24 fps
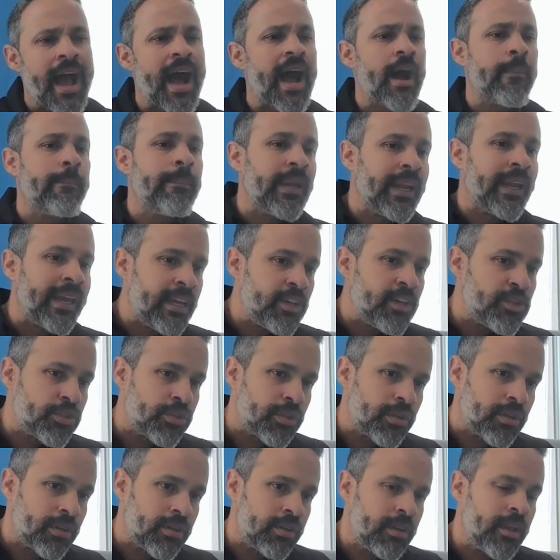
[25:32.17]

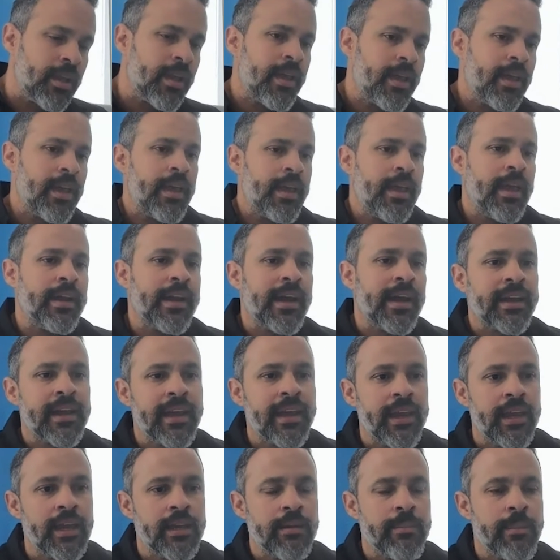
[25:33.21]
ablation, and
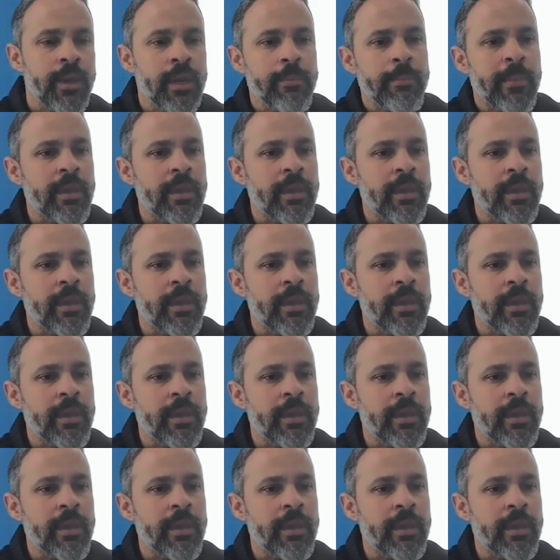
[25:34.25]
again,